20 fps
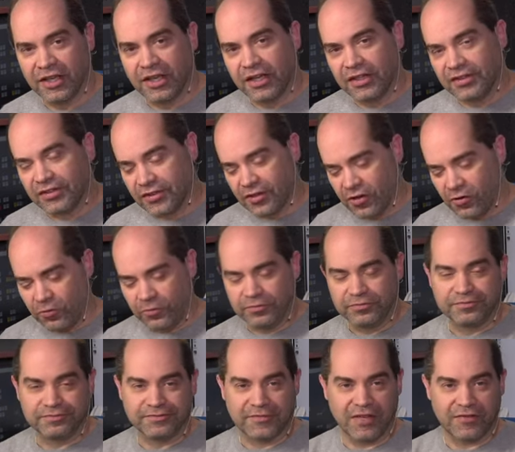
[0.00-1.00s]
So
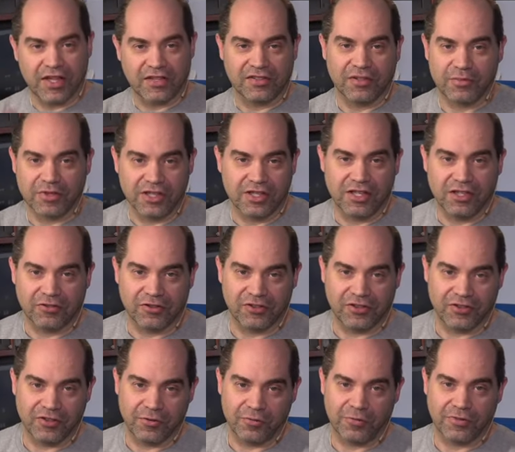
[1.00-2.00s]
if that's something that interests
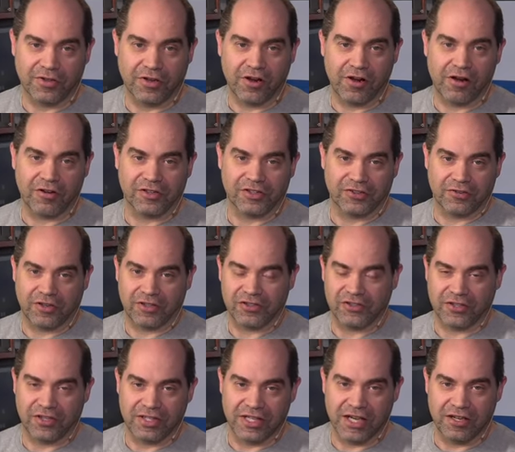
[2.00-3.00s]
you, there are instructions
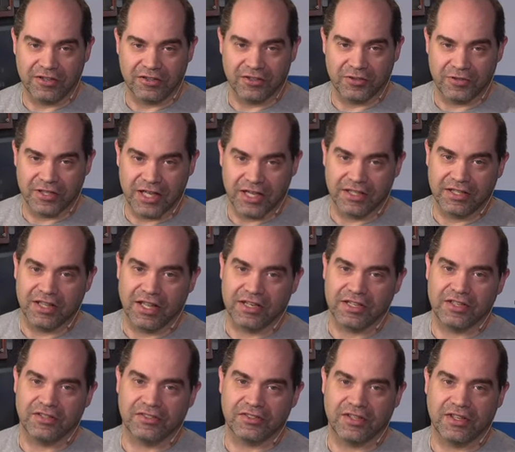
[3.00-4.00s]
on how to do that. That
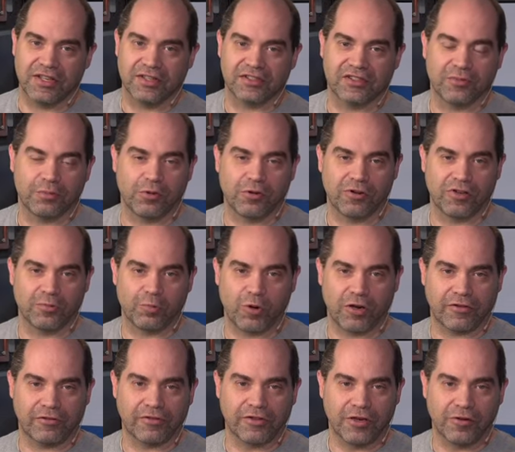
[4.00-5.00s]
is a supported
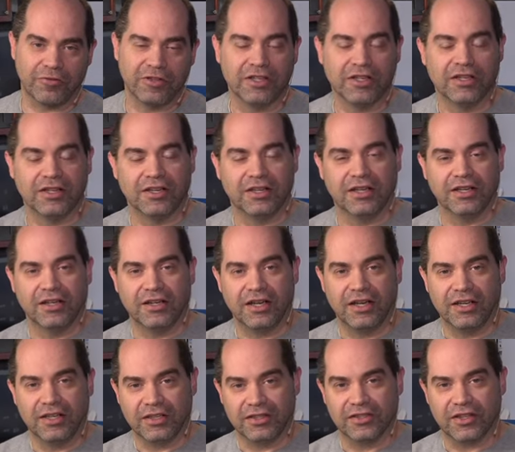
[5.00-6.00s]
workflow, uh,
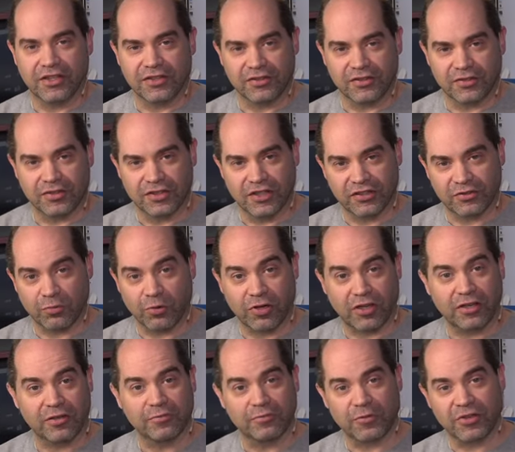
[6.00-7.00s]
and it does does work
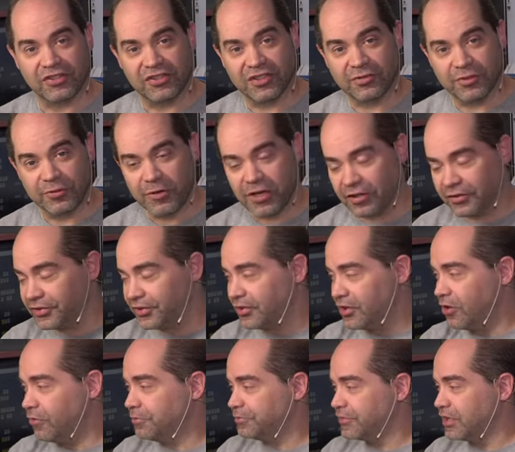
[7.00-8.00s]
reasonably well.
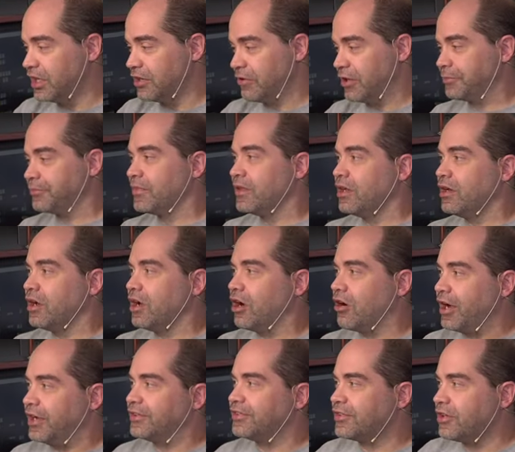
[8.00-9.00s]
So anyway, all
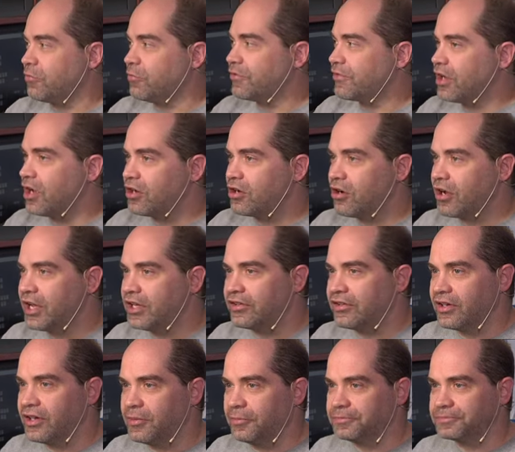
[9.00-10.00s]
right. So we've got our
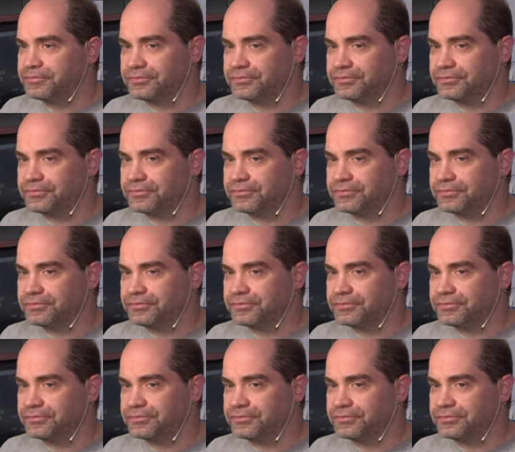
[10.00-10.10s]
ATEM